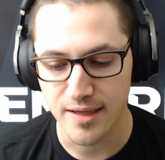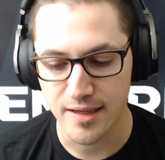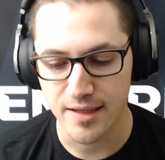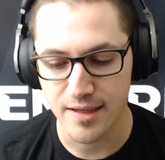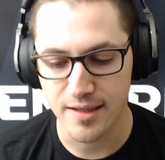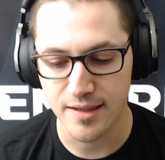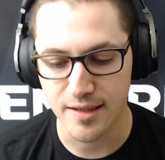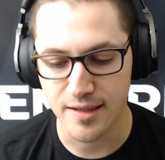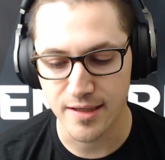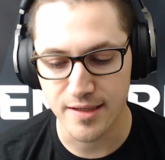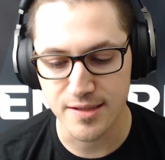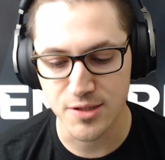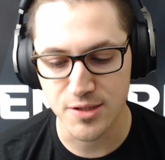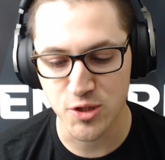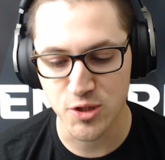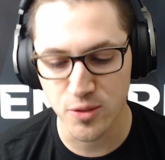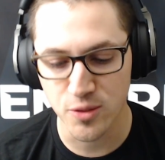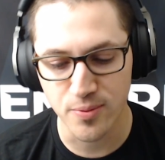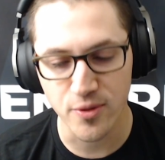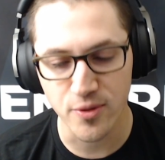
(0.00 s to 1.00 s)
It is
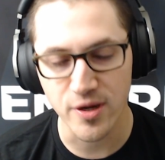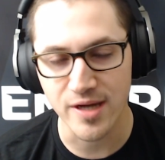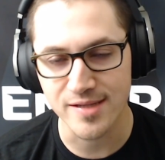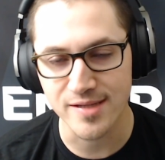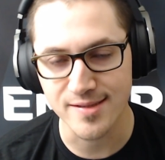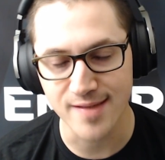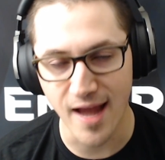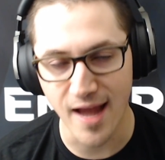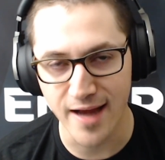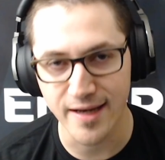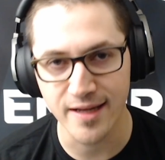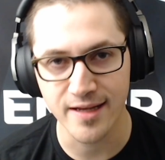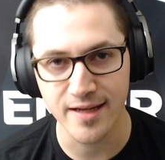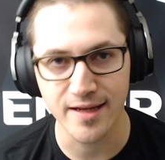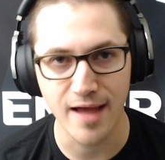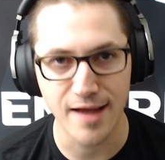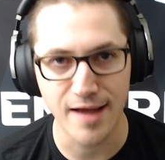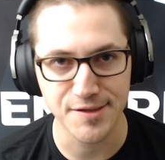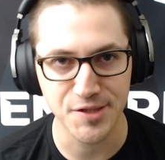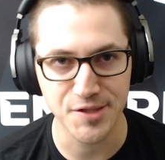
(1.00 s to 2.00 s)
super
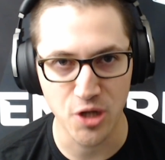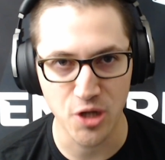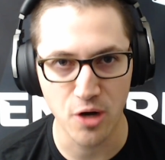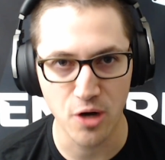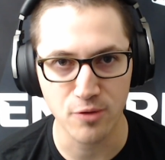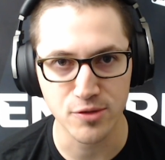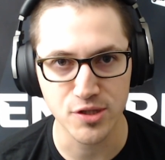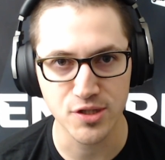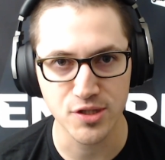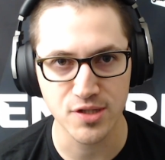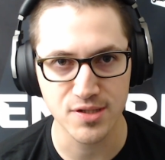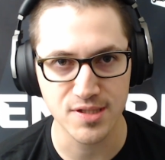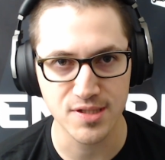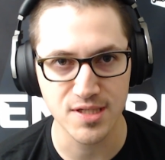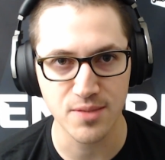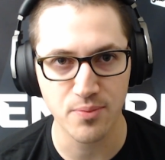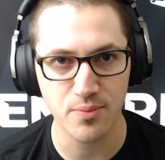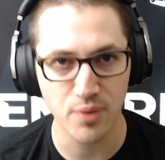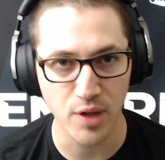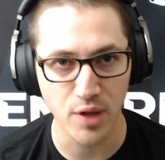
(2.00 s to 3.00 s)
exciting as a coach to
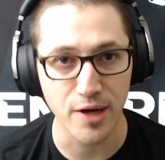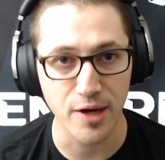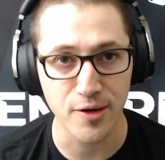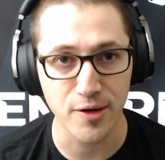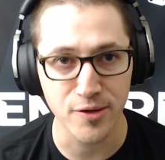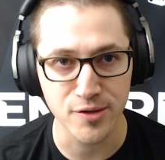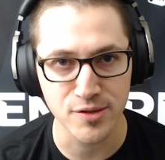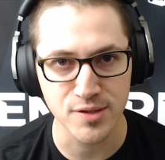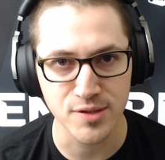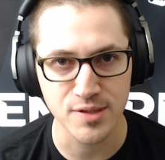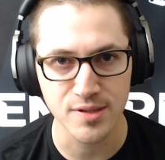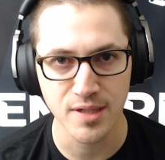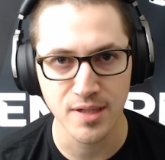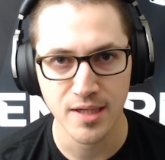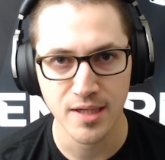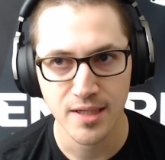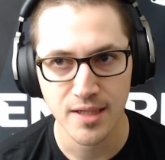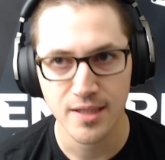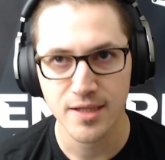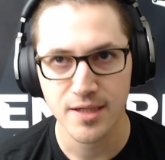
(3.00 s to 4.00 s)
see players
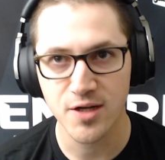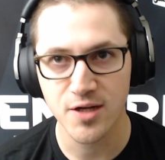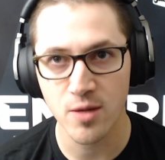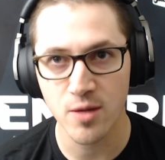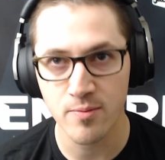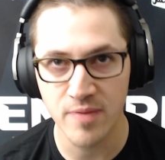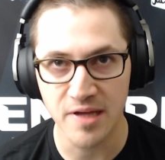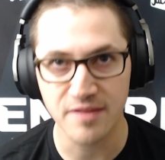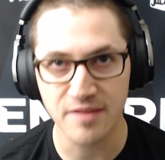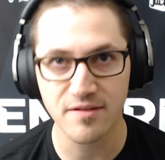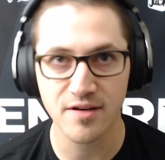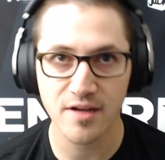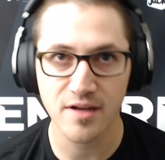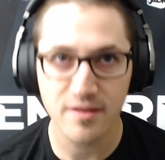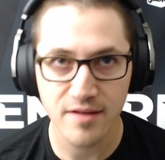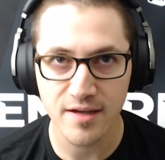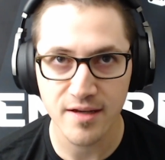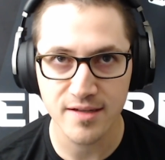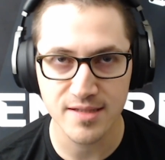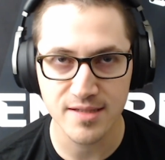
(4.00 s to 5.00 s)
commit to the
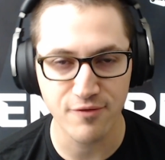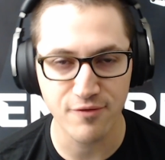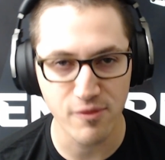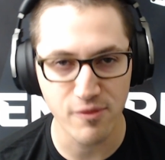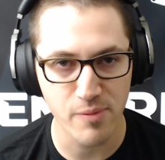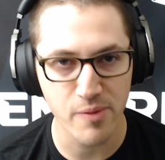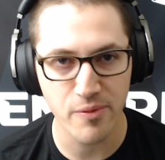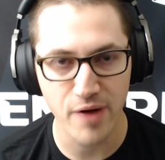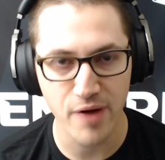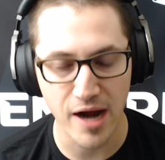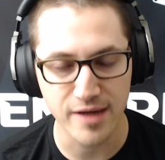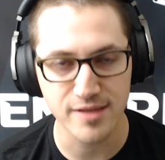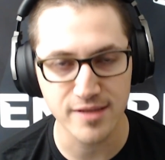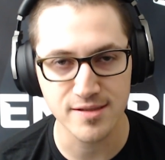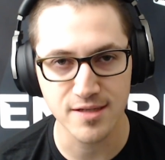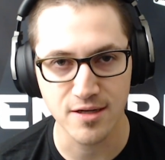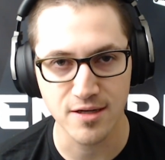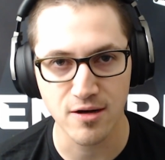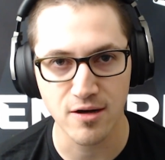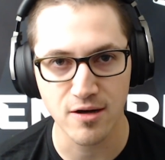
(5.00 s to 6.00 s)
things that we've been
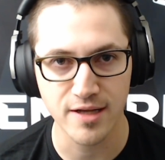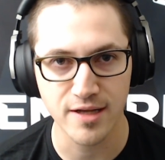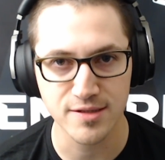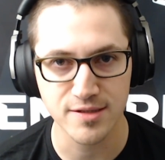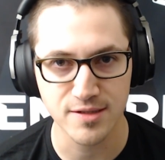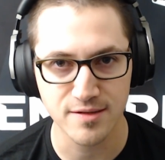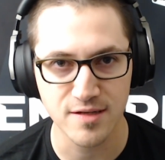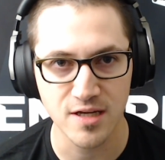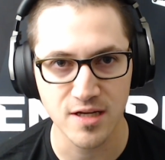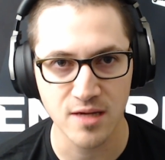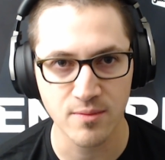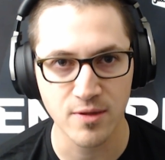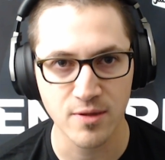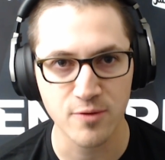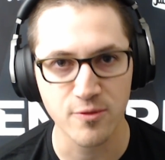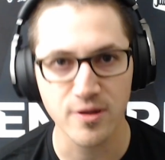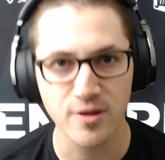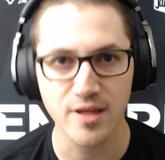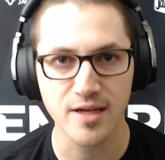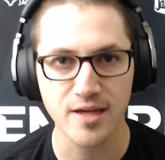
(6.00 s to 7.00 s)
practicing on as a team and
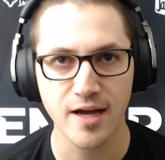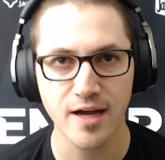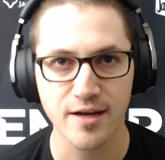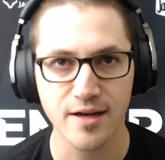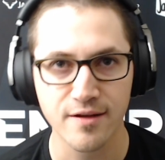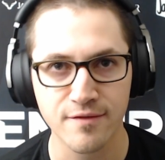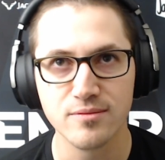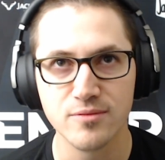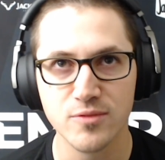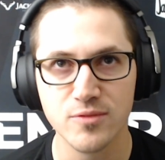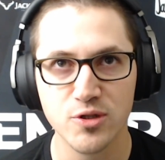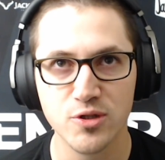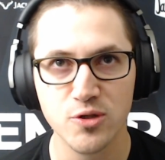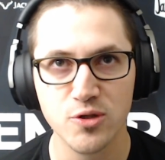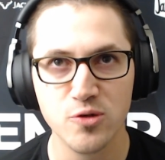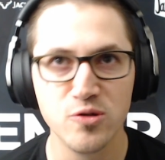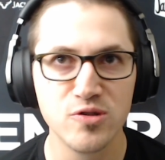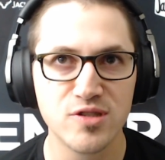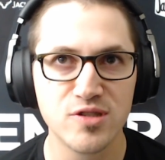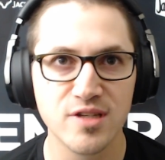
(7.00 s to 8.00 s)
really kind of
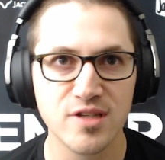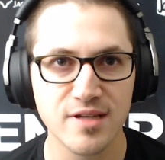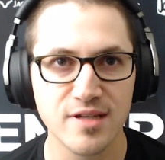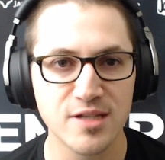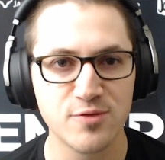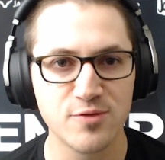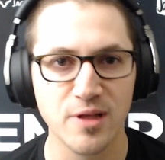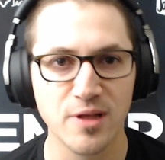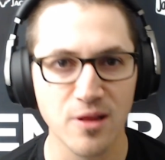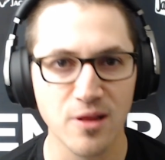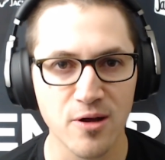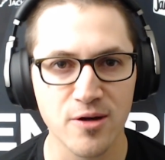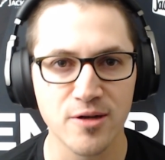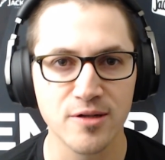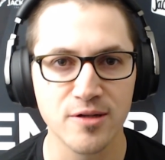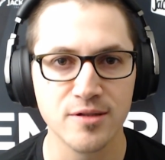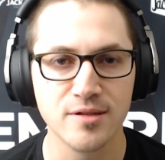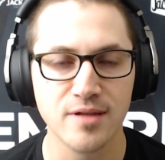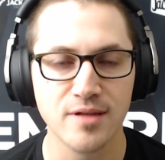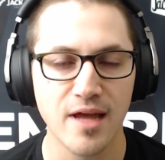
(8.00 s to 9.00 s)
use the things we
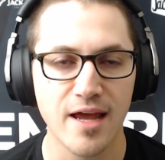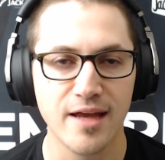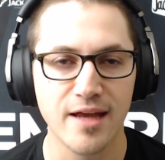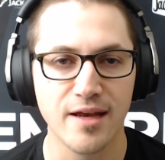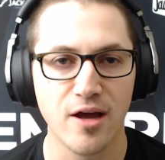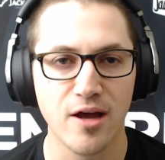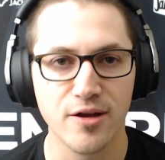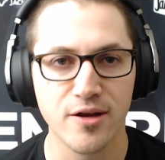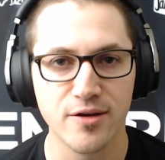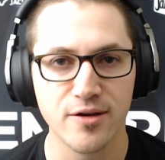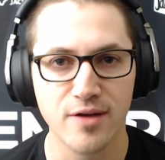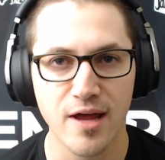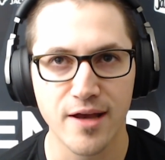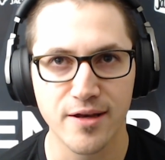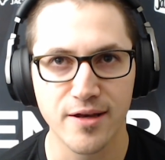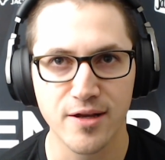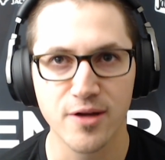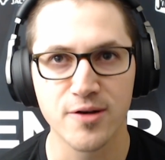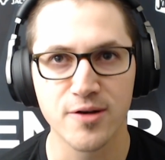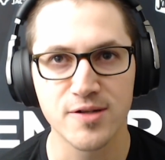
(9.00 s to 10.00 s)
learn
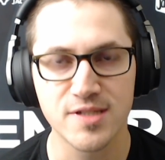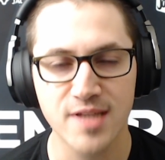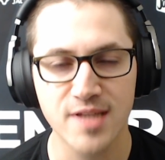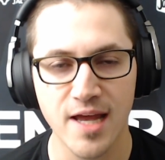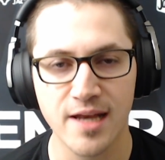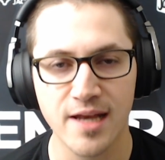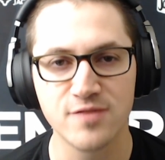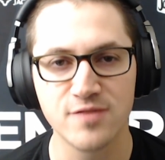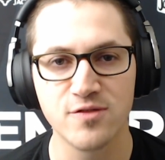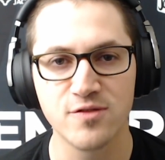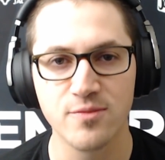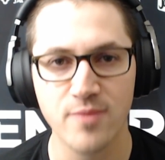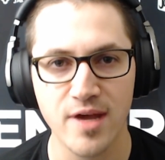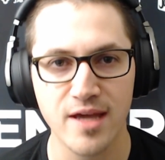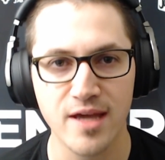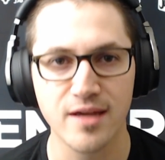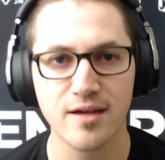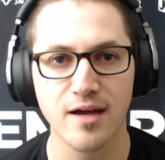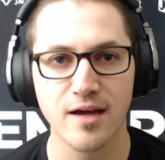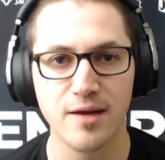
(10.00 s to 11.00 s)
and the understandings we
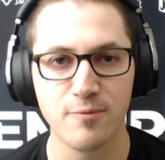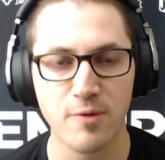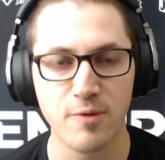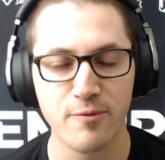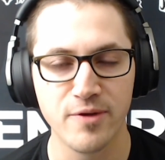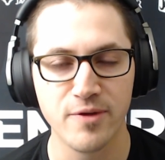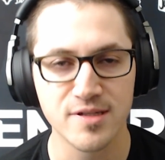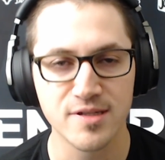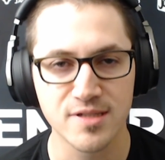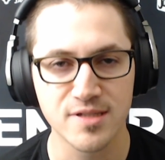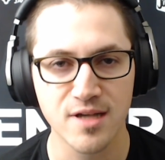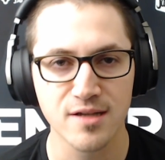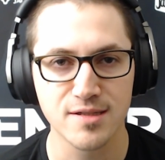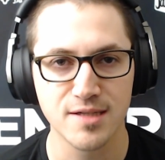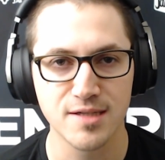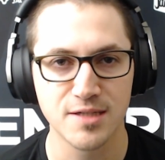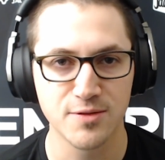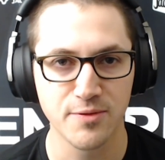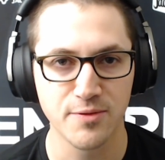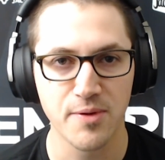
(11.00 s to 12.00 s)
make and when we discuss
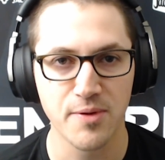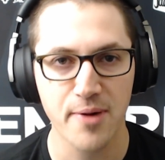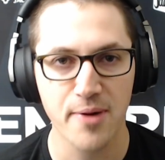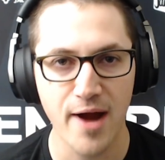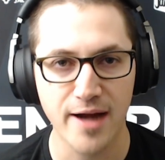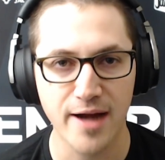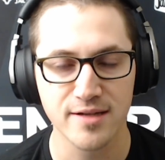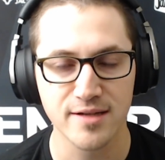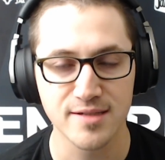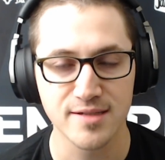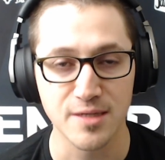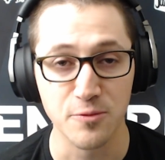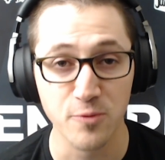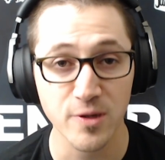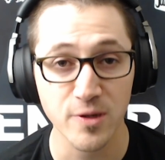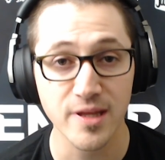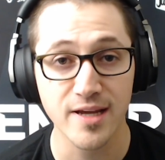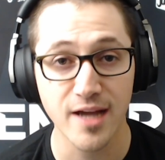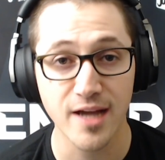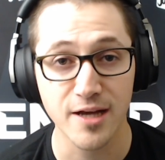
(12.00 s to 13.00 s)
things when we practice and
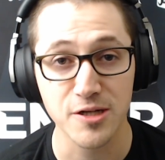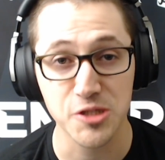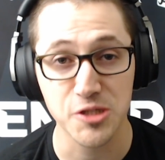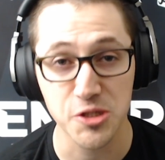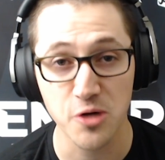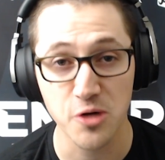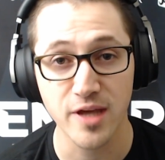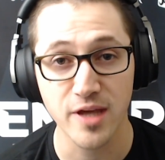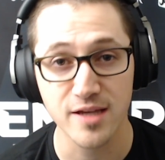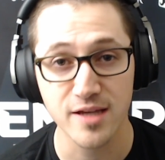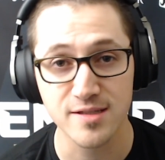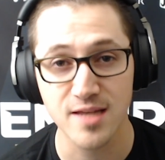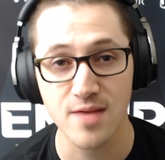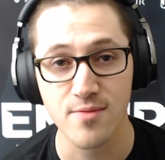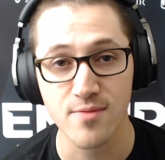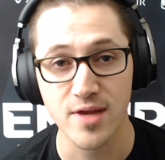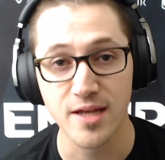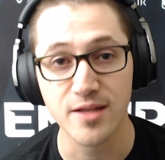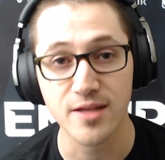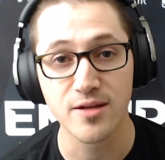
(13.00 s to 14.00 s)
really kind of showcase
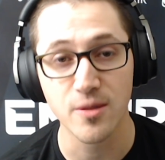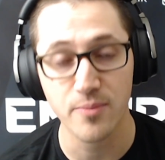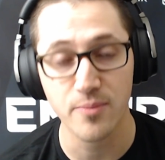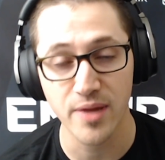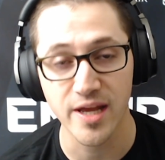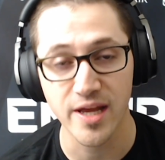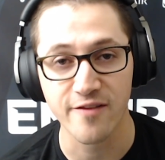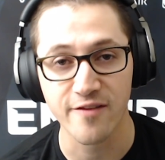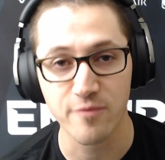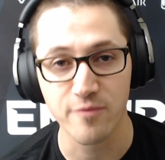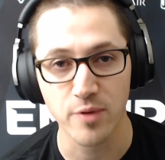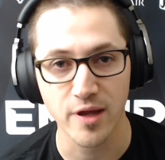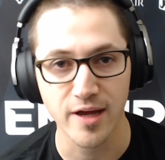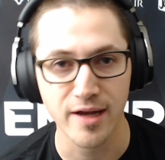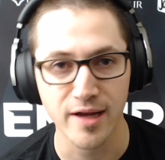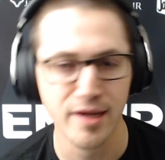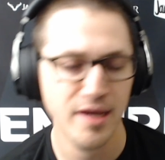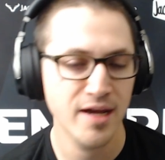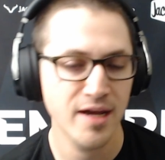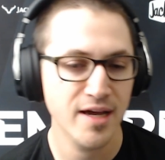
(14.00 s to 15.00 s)
them in competitive play.